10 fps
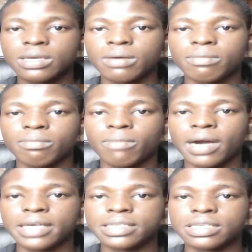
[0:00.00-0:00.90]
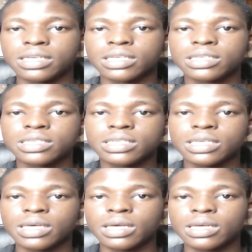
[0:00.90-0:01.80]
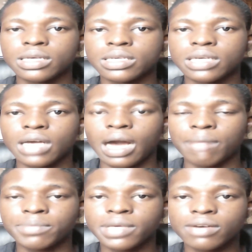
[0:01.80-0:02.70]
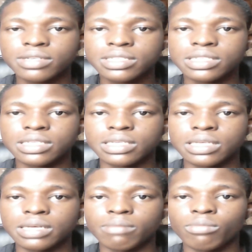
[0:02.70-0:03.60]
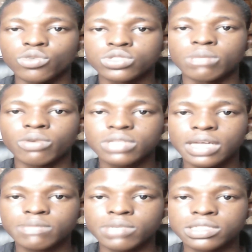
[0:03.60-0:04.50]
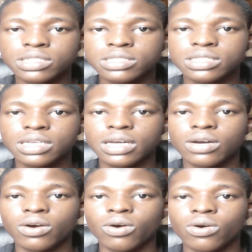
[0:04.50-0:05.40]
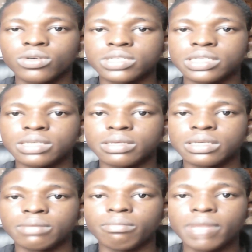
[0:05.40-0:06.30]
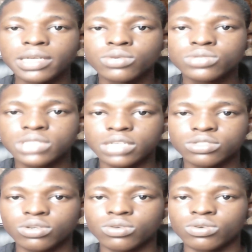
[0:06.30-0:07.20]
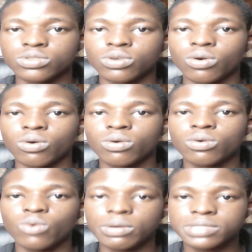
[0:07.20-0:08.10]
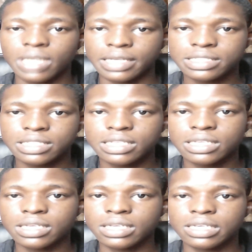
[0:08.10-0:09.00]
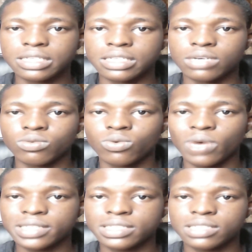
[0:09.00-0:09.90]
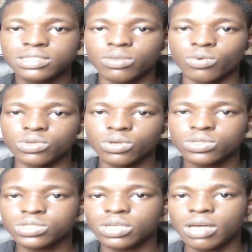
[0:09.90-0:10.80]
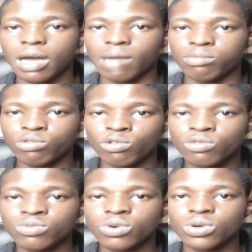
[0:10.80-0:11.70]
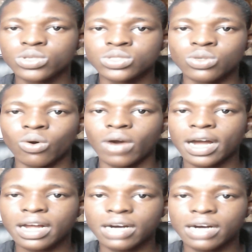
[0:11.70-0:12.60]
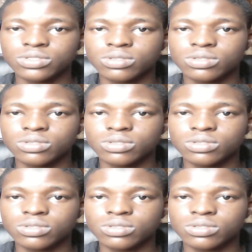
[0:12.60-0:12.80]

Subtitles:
by appearing the most important pages on the menu section on your website, then Google AdSense will not approve your account.